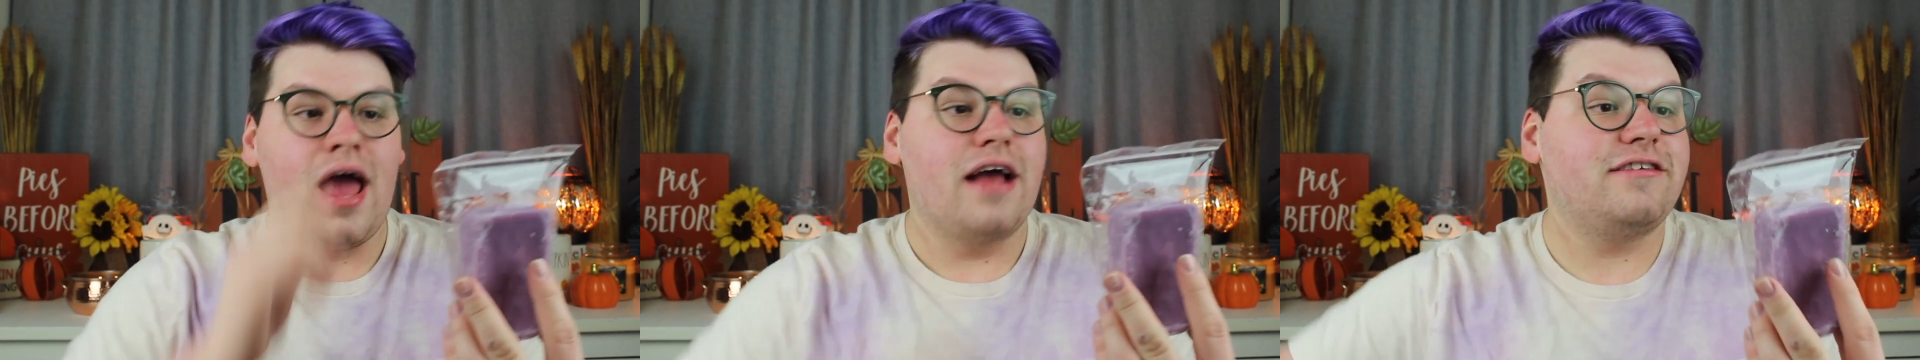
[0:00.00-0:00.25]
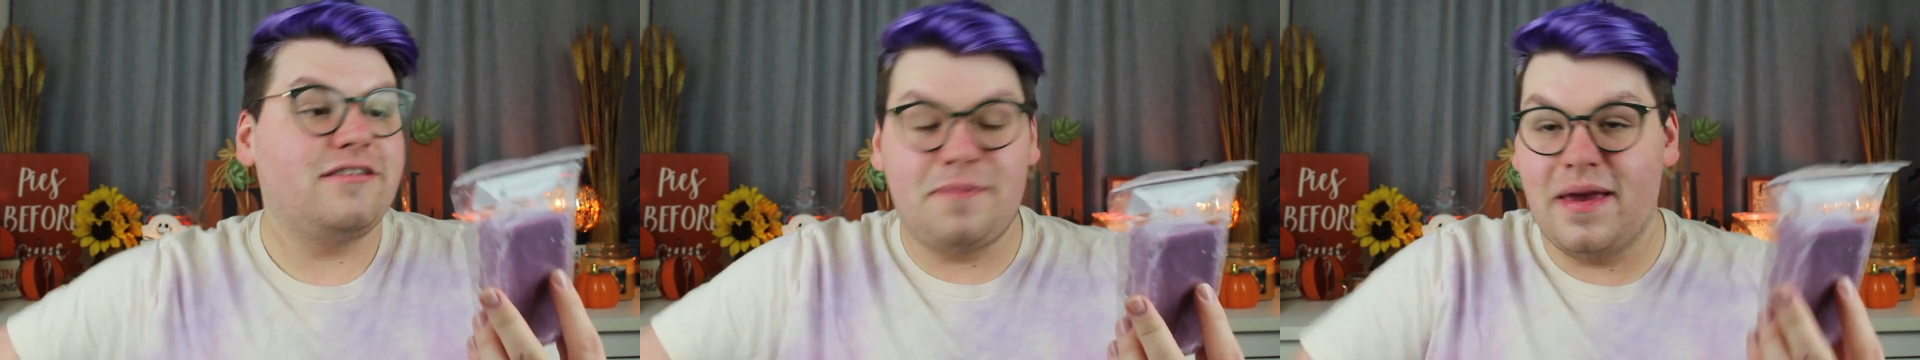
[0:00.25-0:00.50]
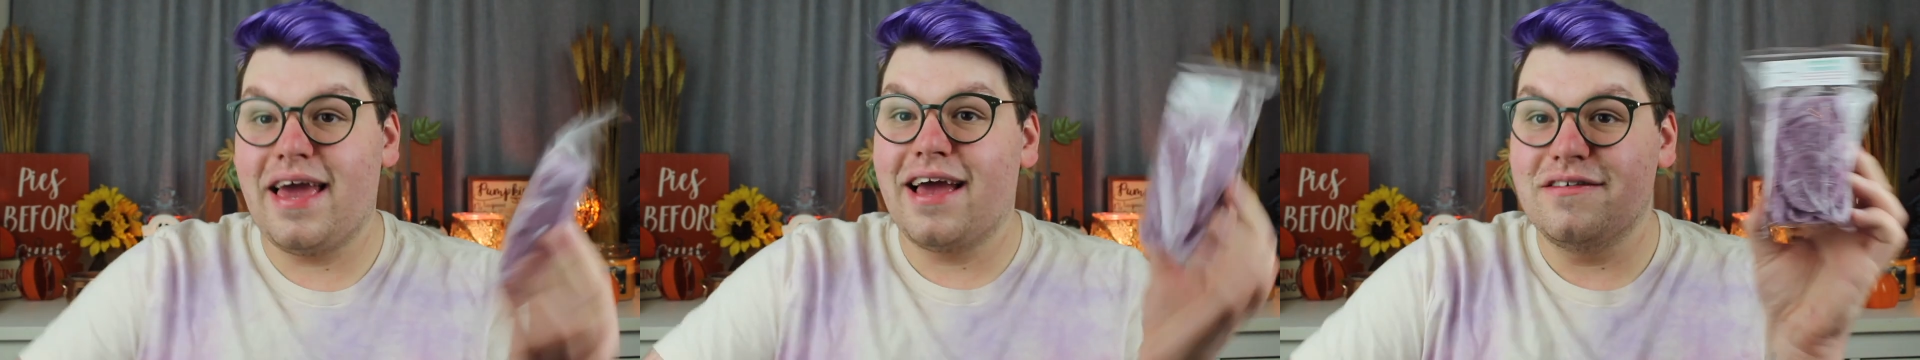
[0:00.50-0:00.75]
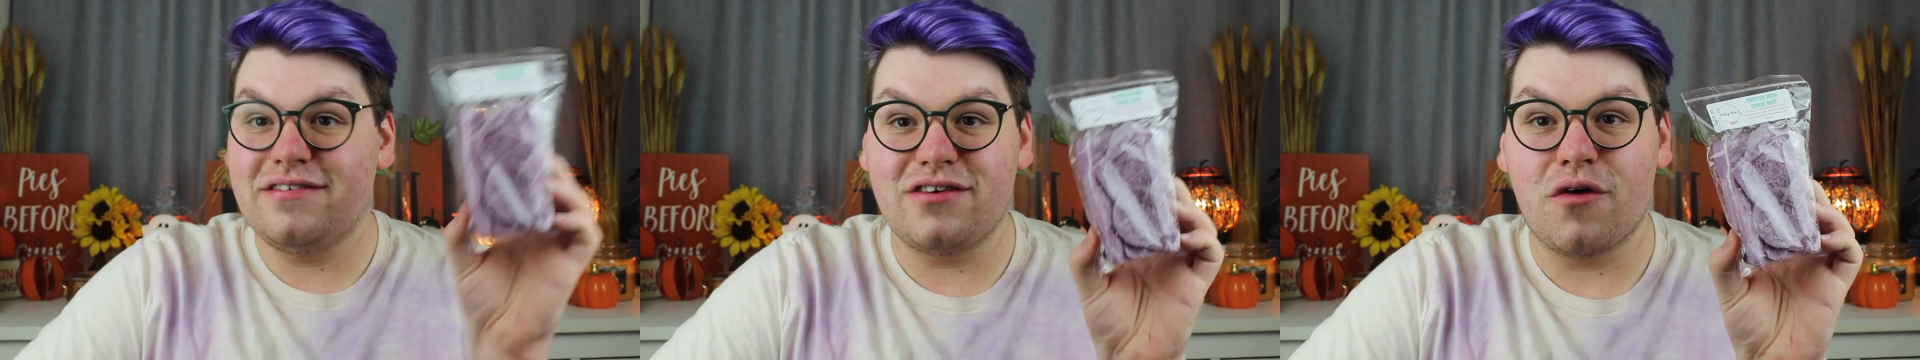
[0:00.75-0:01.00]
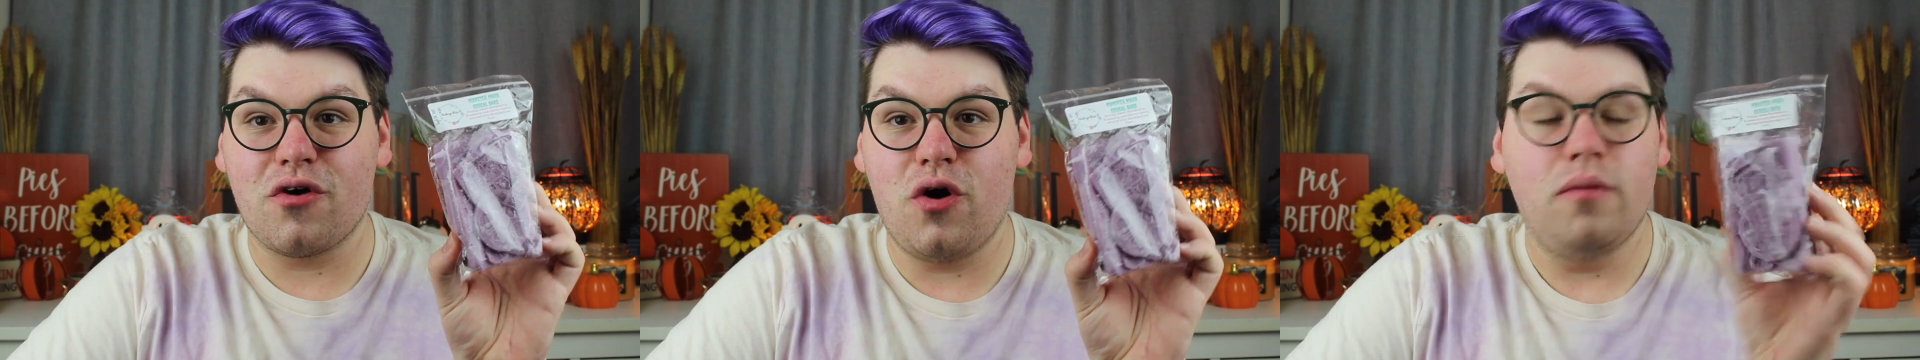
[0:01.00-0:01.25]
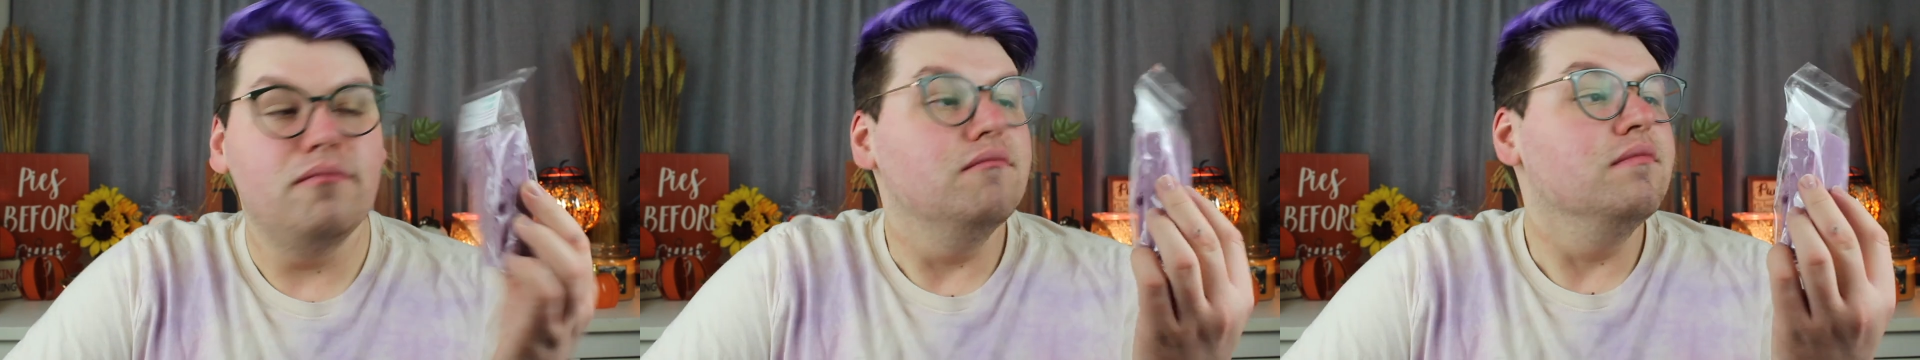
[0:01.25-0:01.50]
Speaking of
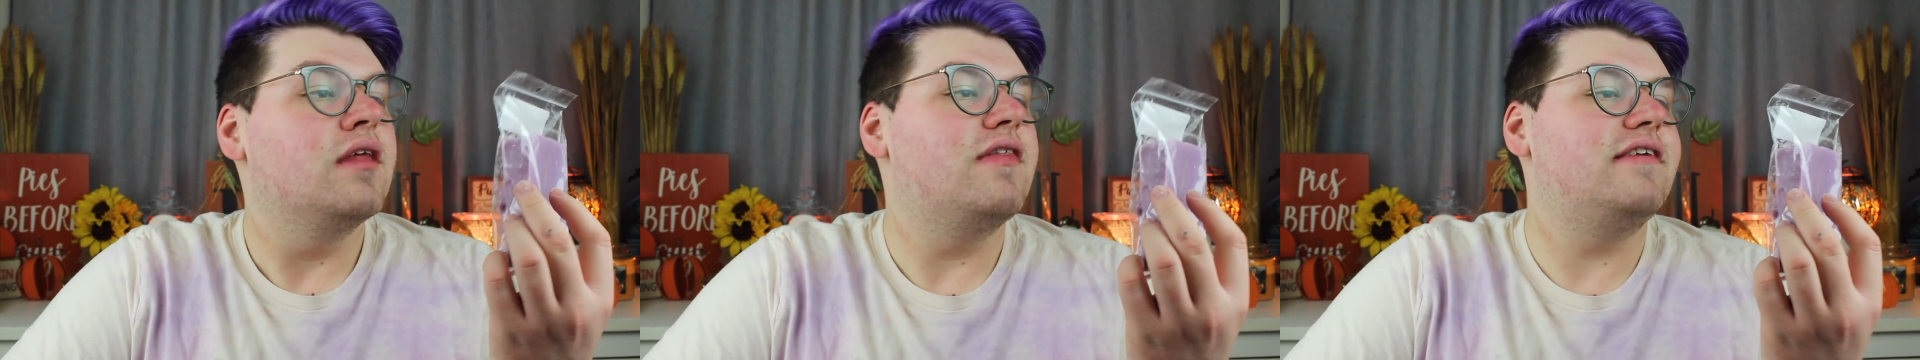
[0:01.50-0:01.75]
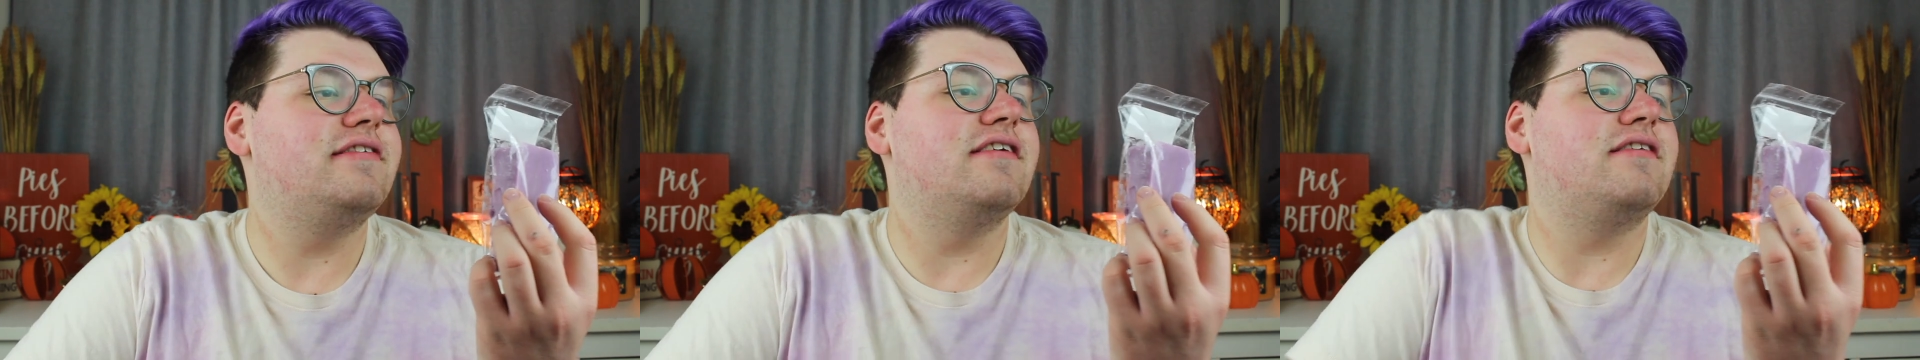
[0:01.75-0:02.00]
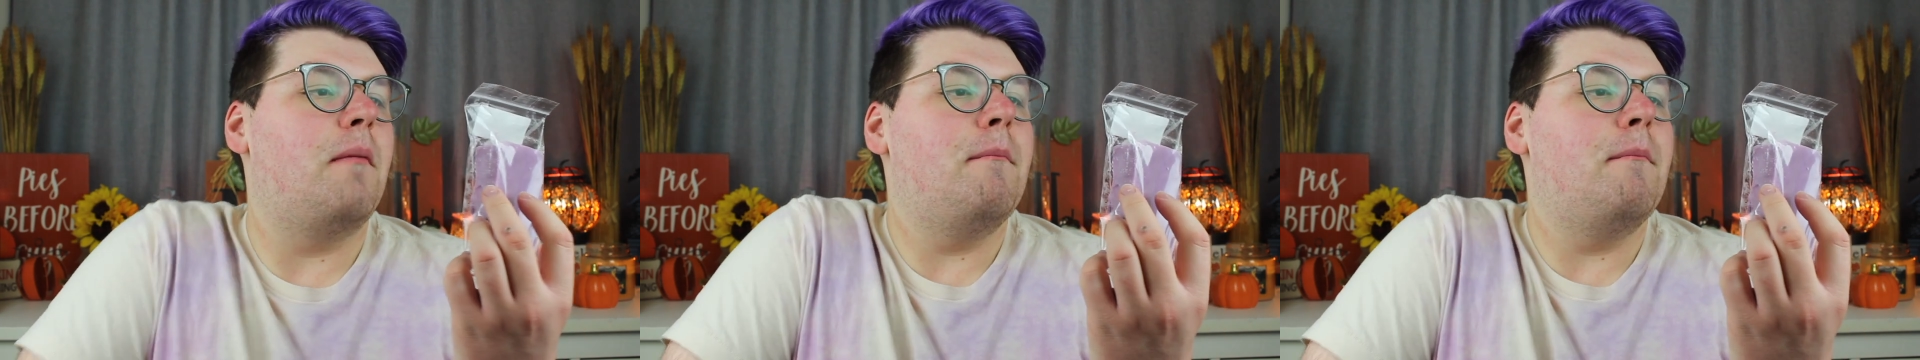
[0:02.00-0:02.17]
cereal, this is a